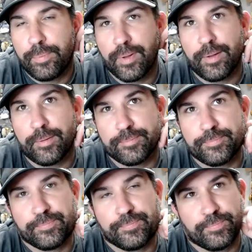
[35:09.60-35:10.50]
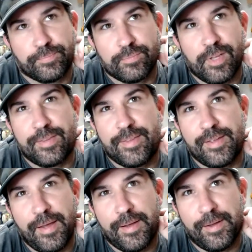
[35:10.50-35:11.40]
but like
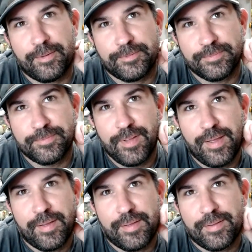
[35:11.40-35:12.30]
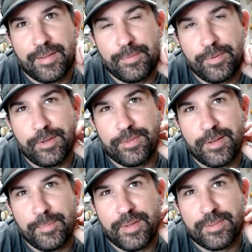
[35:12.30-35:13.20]
like what do y'all
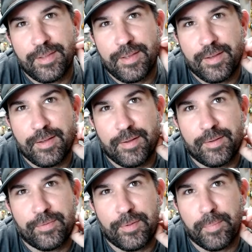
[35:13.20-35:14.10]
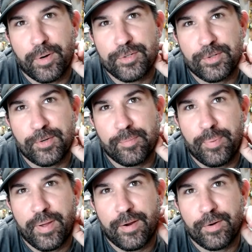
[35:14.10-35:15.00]
think about the Mercer and
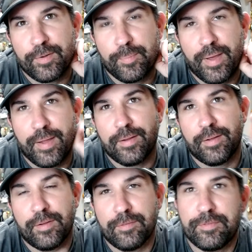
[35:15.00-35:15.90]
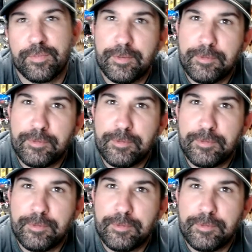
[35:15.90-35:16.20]
Panger debate of